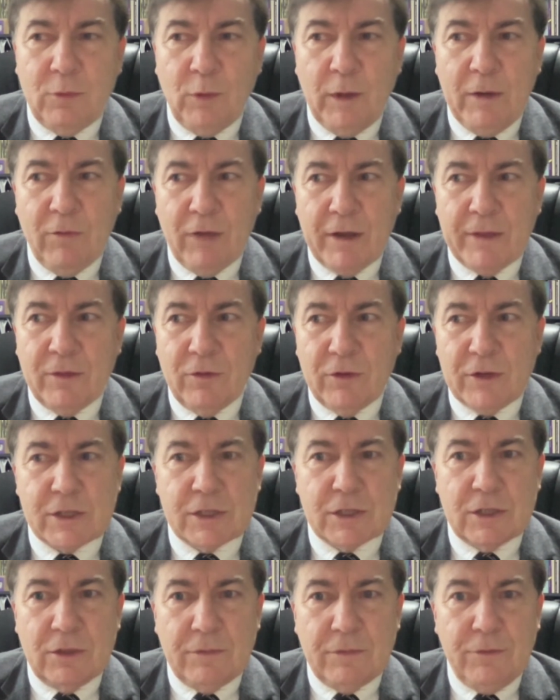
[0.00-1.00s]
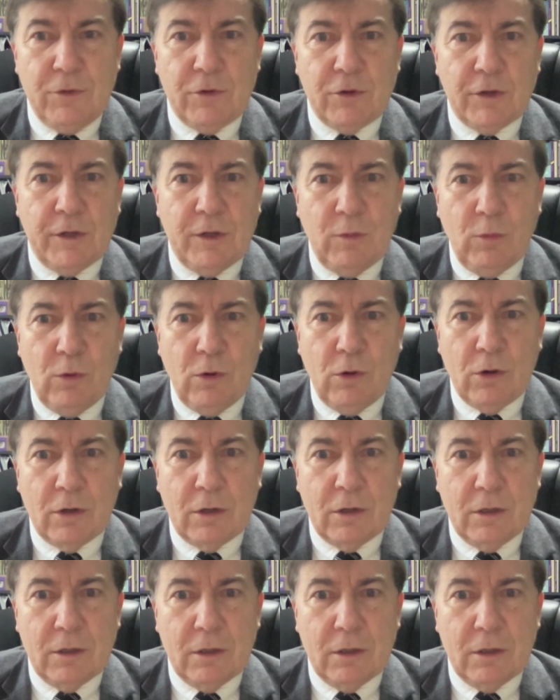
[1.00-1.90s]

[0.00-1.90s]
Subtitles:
we run the risk of nuclear war.